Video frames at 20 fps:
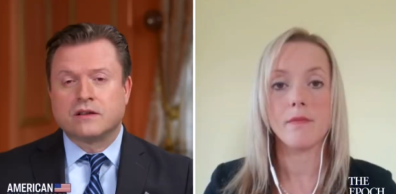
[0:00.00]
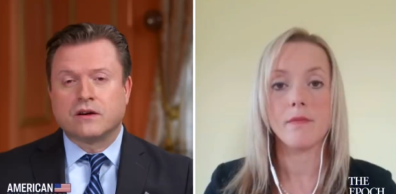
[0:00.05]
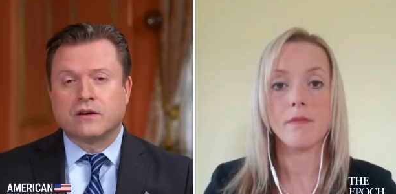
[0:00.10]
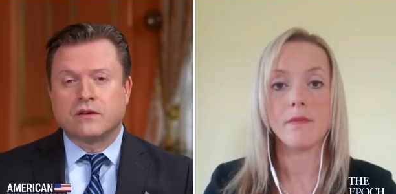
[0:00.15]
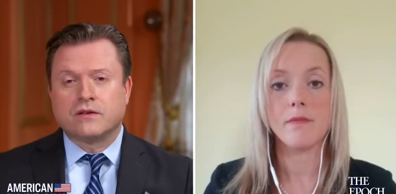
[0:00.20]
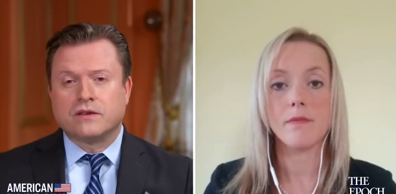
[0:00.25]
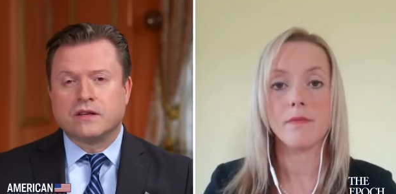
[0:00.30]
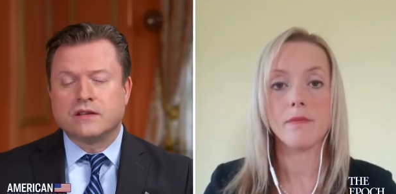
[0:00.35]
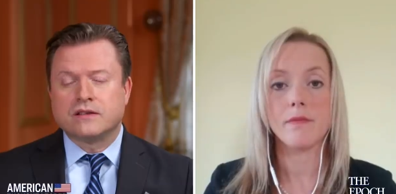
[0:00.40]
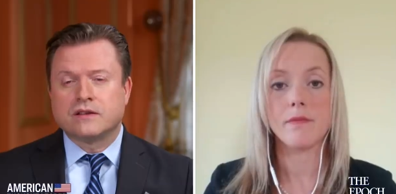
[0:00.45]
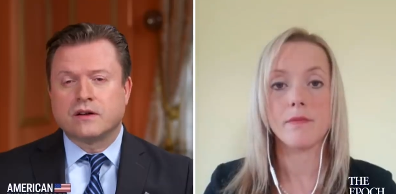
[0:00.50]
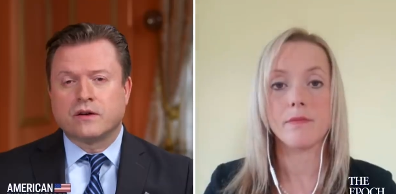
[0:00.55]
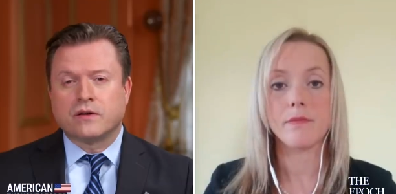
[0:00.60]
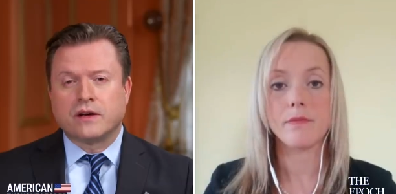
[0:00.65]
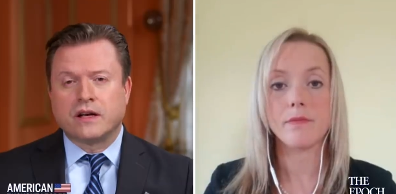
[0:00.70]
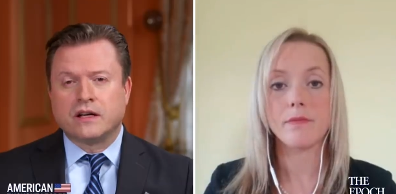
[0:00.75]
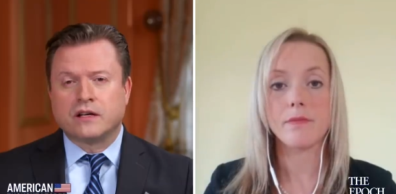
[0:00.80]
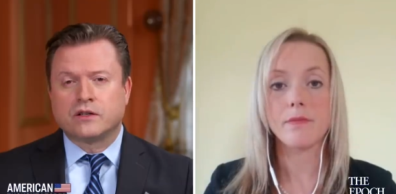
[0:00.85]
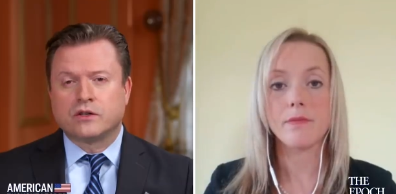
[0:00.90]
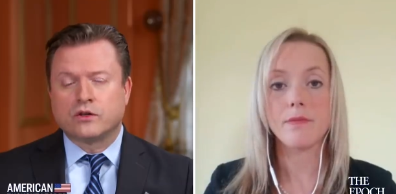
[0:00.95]
Speaker 1: these are these
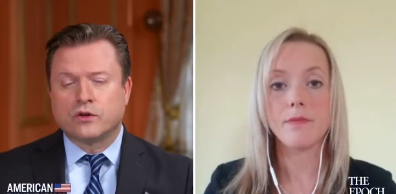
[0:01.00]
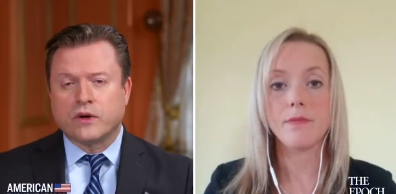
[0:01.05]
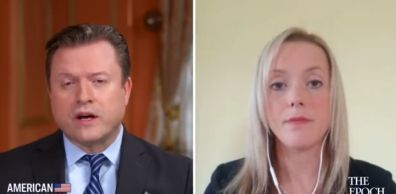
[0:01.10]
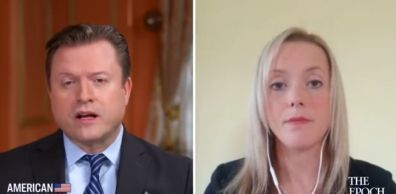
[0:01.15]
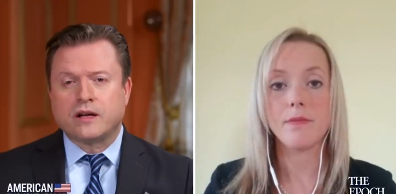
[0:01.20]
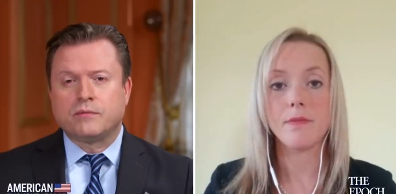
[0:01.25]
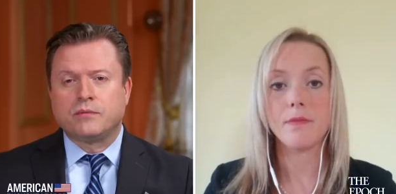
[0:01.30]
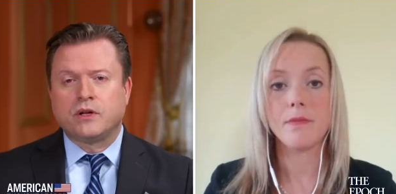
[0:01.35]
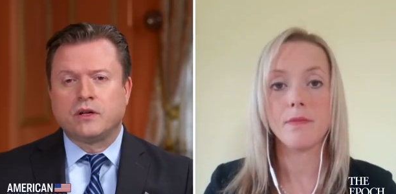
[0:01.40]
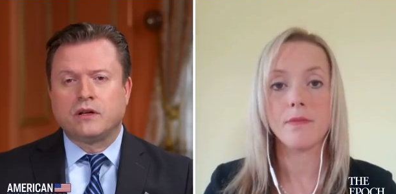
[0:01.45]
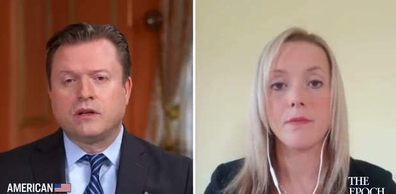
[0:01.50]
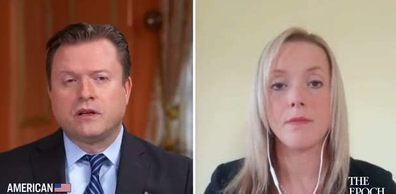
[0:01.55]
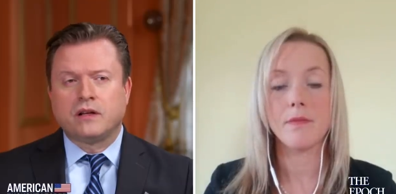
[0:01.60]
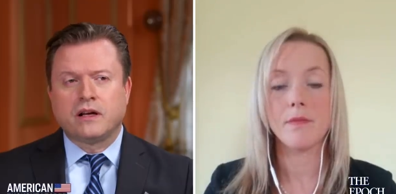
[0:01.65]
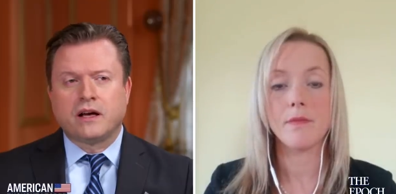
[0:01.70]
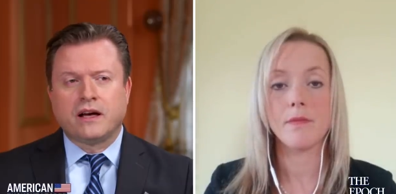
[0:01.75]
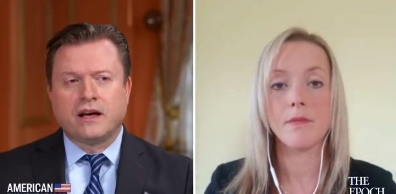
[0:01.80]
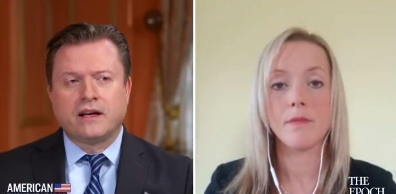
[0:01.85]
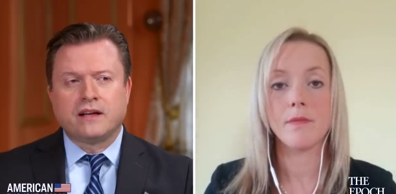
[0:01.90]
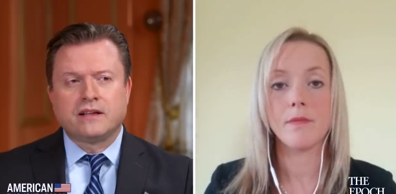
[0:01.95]
are
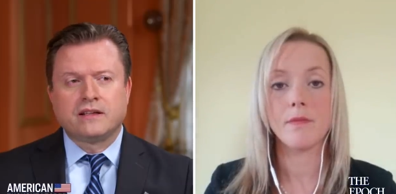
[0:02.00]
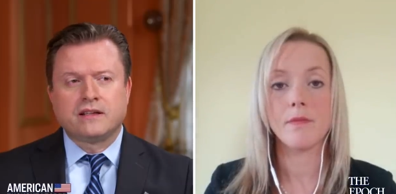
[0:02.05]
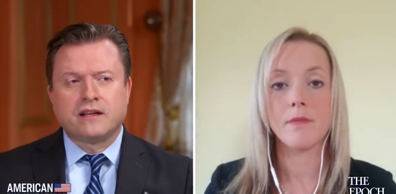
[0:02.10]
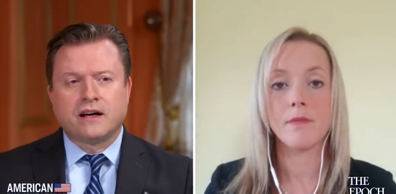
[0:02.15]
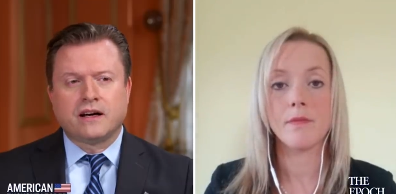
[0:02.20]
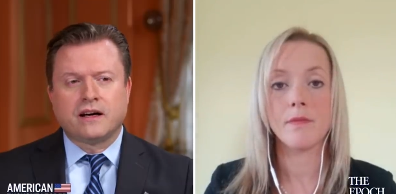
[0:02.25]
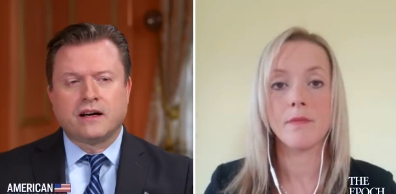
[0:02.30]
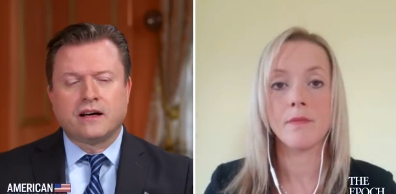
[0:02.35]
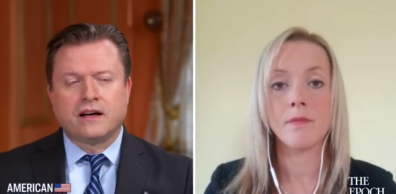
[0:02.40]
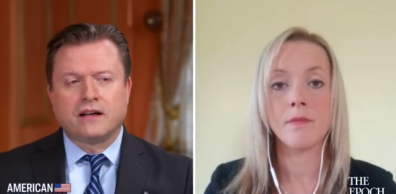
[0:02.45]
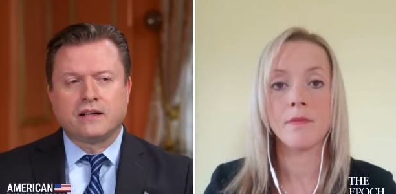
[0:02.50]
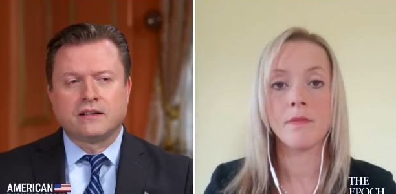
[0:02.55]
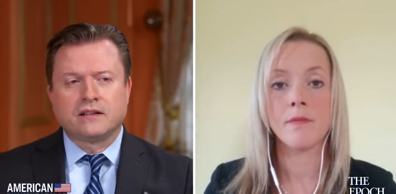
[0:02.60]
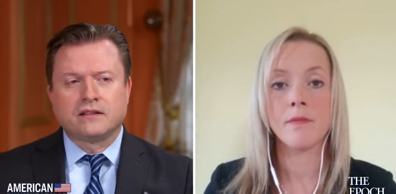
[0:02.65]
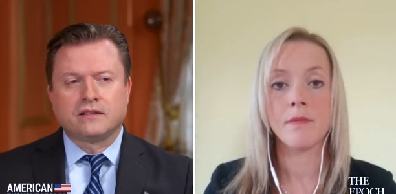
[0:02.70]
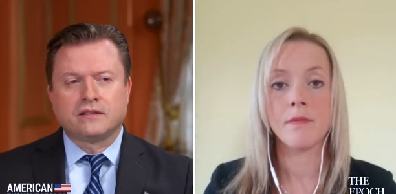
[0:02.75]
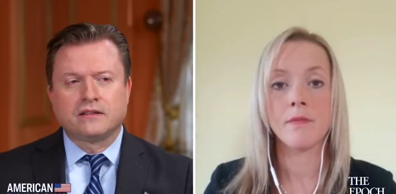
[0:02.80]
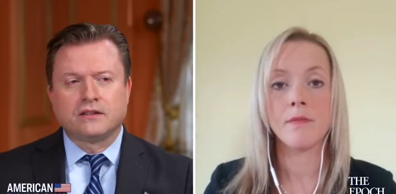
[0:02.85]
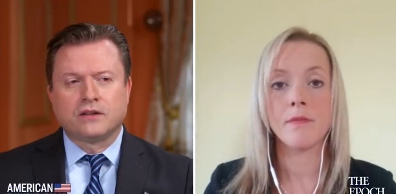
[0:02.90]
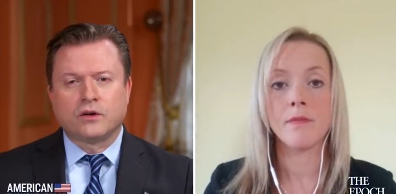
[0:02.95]
incredible and uh,